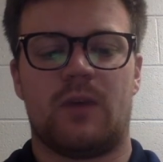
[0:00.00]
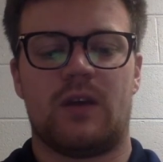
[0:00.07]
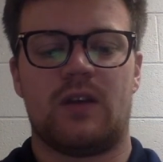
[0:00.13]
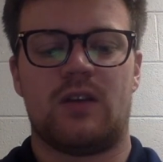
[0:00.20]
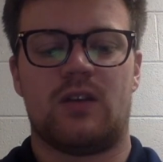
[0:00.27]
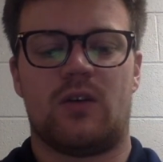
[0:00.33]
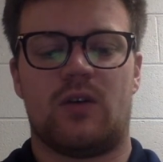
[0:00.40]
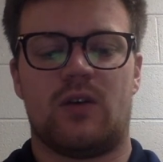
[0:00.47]

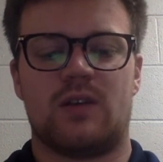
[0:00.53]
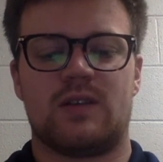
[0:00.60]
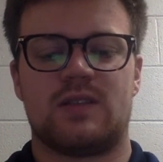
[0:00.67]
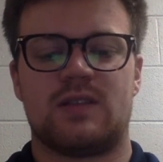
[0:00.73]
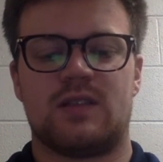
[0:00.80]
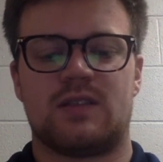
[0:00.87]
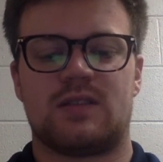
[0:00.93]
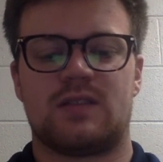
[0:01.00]

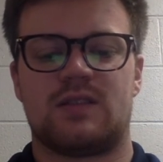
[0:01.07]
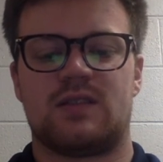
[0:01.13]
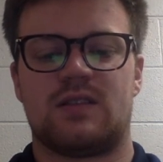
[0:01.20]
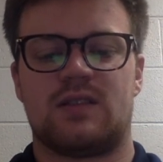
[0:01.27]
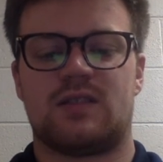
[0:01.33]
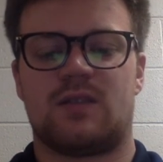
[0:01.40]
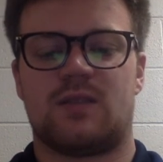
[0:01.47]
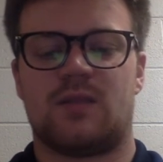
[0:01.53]
it's
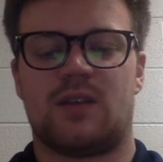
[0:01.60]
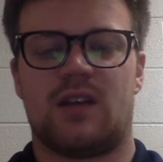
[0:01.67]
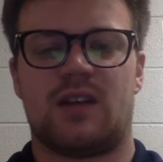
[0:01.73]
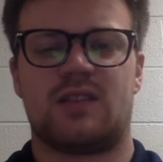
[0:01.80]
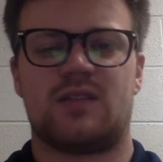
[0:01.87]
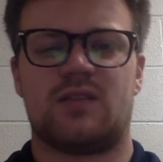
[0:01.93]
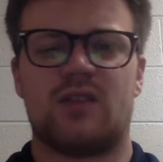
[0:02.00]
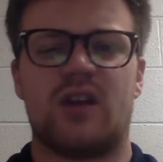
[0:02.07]
something I
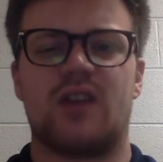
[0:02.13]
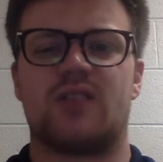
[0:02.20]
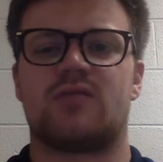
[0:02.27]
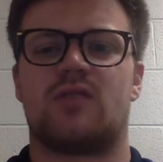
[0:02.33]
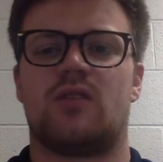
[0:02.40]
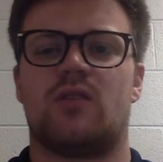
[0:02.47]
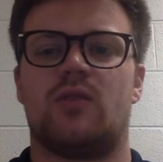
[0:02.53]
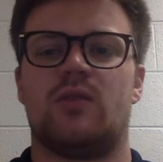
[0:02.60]
still kind of
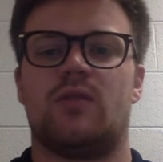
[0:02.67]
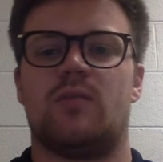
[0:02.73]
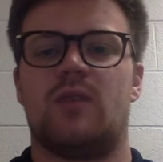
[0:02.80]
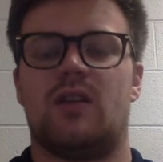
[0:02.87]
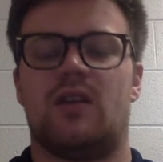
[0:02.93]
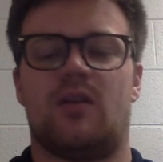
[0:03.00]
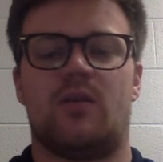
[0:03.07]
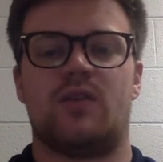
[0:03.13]
struggle with a
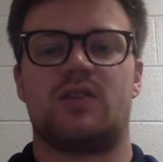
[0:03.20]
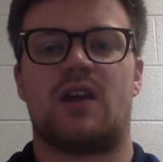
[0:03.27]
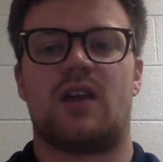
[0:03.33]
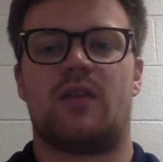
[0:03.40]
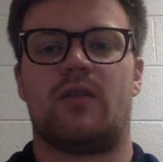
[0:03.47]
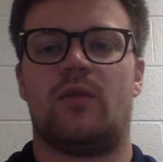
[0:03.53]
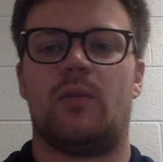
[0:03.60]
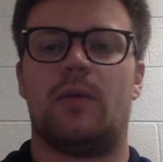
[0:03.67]
bit, and I wish I
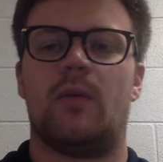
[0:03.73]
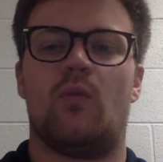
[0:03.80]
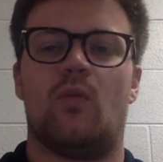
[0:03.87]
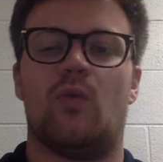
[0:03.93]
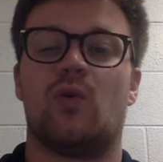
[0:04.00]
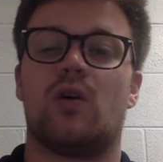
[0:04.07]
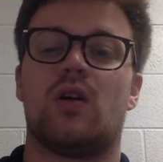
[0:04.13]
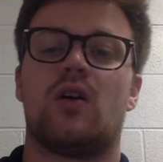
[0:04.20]
had a little bit
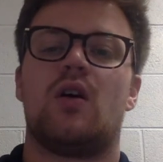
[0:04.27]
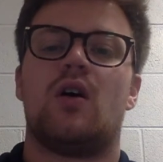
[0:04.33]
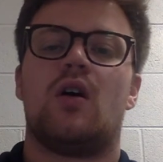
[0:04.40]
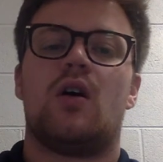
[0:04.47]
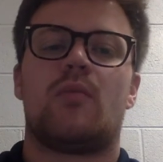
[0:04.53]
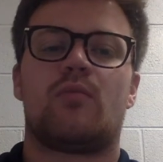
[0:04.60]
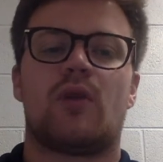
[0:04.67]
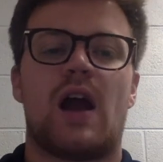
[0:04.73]
more
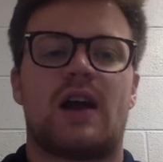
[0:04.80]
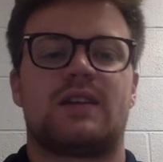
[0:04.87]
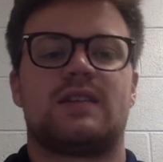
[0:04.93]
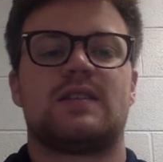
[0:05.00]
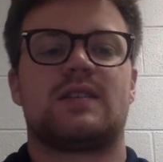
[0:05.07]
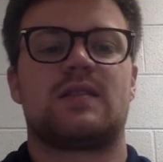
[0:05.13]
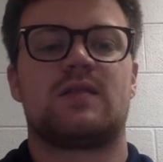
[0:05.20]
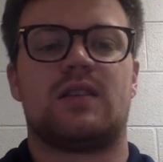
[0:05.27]

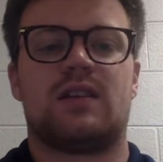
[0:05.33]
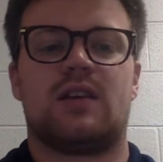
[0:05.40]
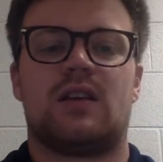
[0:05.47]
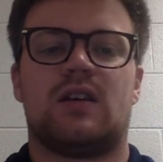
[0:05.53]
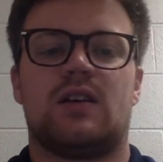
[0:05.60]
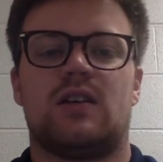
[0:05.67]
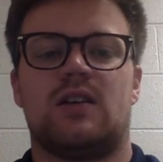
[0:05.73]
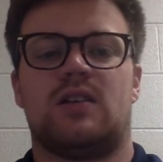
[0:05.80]
practice
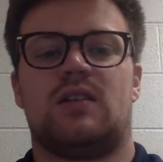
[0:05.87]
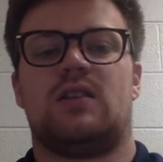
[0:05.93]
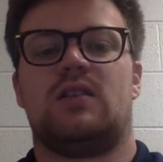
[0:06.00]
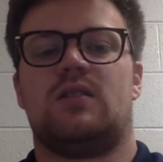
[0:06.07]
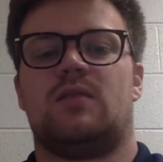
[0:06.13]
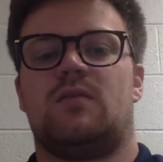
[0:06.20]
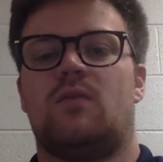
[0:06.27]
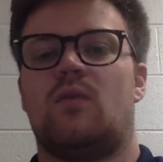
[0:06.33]

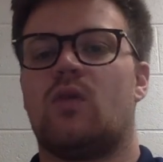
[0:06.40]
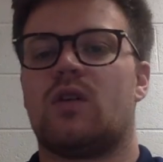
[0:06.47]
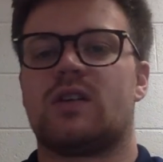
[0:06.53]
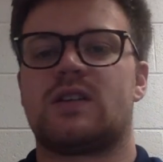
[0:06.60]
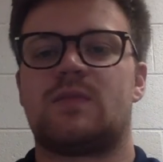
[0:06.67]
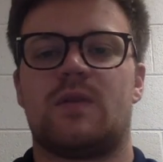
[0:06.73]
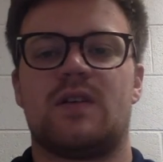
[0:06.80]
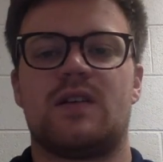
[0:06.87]
and more
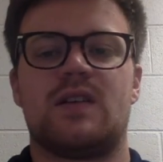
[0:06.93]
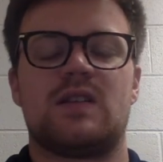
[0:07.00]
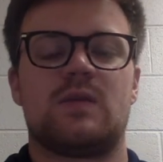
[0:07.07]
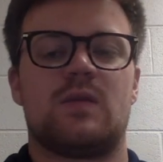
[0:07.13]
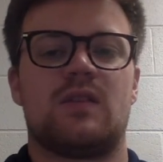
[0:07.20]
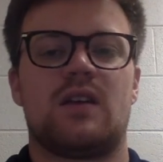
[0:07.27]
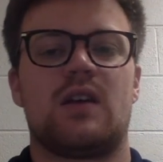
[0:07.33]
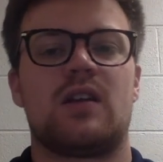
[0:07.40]
experience
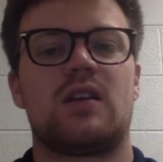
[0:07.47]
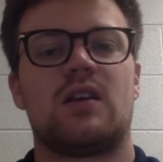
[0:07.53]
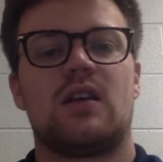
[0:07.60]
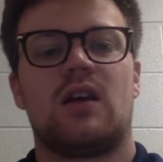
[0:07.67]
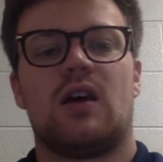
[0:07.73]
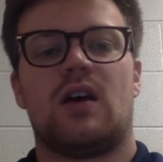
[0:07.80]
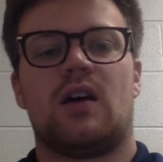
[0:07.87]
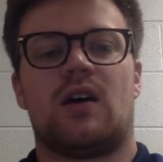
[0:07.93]
with it.
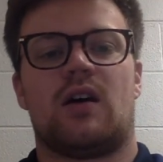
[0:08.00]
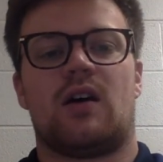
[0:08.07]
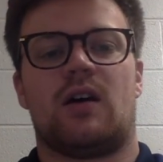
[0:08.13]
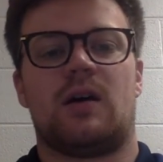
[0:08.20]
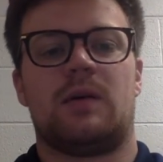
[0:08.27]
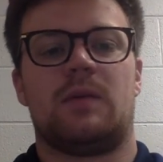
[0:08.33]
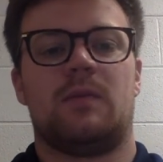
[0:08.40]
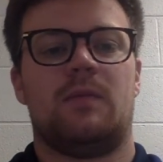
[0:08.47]

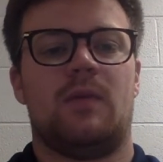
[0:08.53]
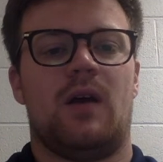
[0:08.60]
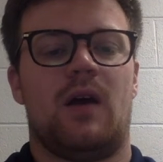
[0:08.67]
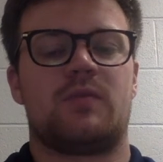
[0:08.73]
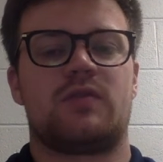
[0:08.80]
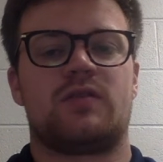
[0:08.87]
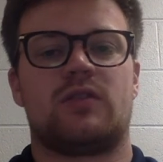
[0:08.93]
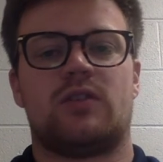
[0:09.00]
I'm
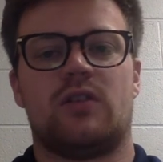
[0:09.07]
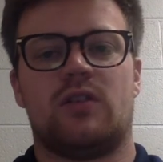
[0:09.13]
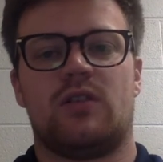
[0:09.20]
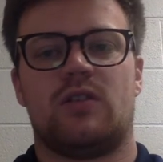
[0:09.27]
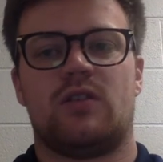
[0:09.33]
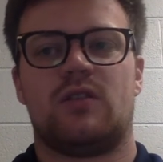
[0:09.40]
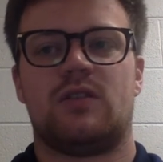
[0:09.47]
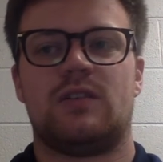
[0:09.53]

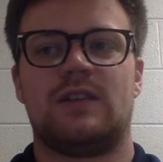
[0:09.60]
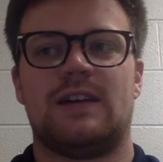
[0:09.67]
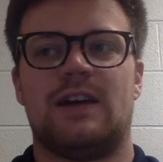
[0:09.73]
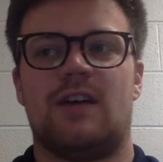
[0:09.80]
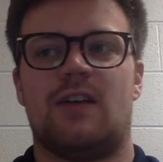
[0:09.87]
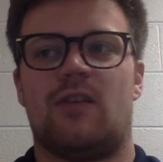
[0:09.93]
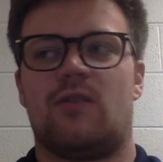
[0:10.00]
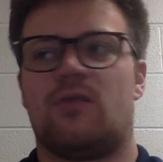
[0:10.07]
sure
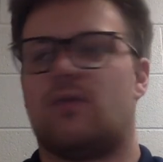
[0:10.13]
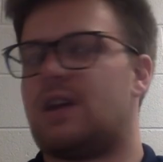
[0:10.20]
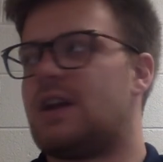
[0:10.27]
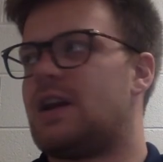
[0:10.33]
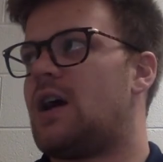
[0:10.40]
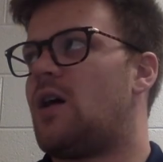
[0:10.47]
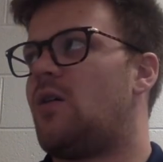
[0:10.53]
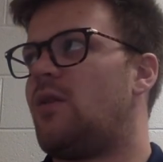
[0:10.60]
right
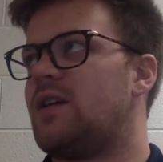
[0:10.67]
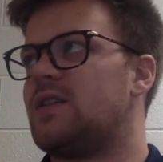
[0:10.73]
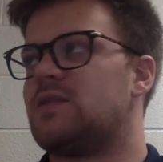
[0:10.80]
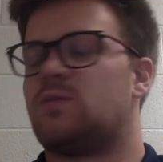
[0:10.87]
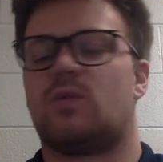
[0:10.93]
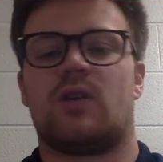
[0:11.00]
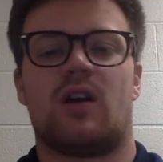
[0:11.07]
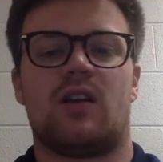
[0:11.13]
now,
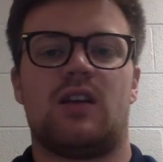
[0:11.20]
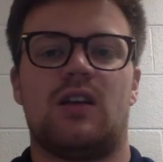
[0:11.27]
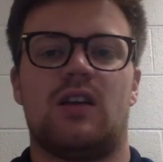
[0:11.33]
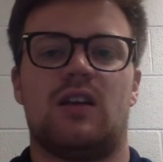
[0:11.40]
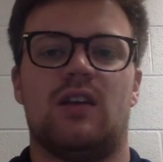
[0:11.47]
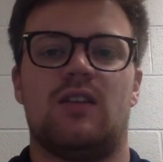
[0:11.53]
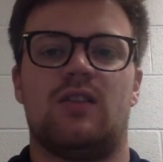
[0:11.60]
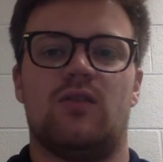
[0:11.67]
as we're kind of
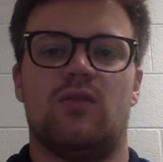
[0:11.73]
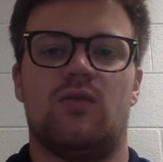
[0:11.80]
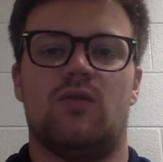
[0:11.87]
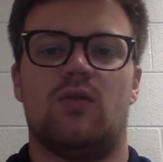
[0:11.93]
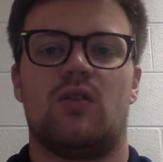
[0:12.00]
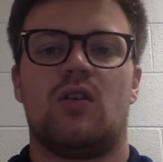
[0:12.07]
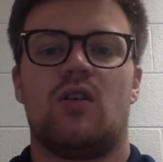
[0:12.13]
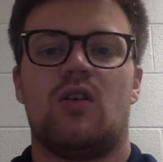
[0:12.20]
getting
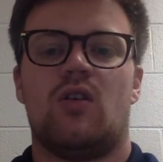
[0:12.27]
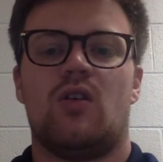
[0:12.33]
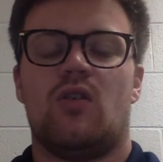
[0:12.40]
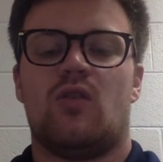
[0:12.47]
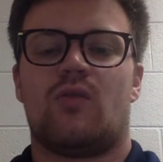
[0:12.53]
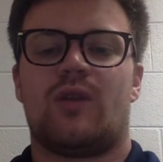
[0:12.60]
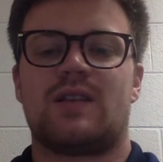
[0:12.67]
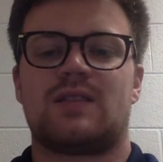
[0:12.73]
into
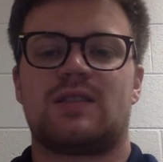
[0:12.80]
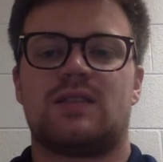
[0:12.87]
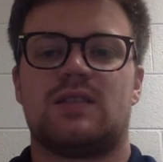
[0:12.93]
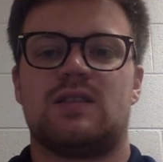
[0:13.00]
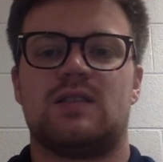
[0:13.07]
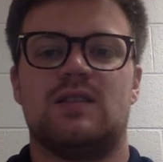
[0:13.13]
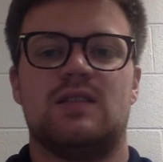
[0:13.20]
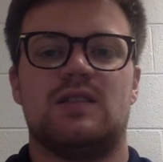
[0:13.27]

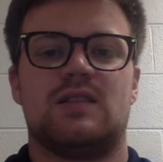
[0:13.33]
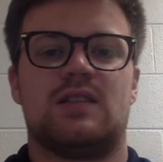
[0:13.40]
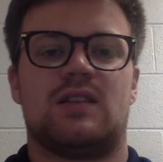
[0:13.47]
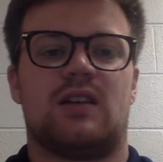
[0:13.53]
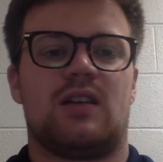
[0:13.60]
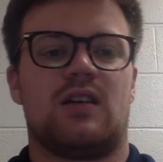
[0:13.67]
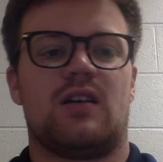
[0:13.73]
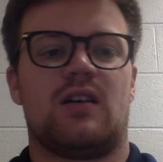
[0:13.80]
wrestling season,
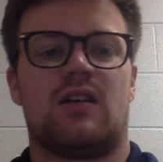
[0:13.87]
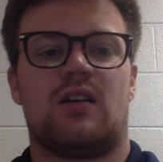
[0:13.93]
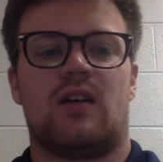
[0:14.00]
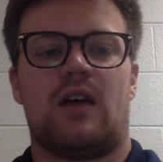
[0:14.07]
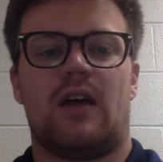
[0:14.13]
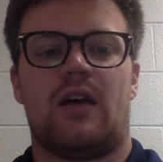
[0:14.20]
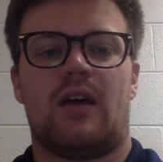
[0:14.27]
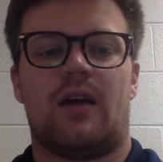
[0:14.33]

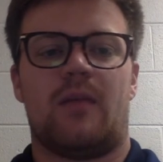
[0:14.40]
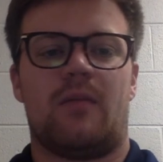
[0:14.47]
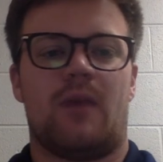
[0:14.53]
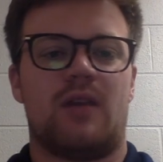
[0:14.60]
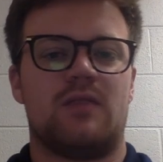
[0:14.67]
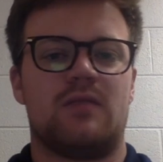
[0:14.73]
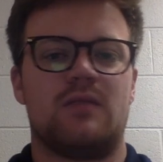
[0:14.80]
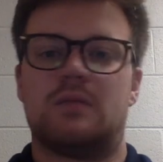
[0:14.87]
I
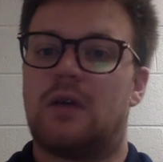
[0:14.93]
might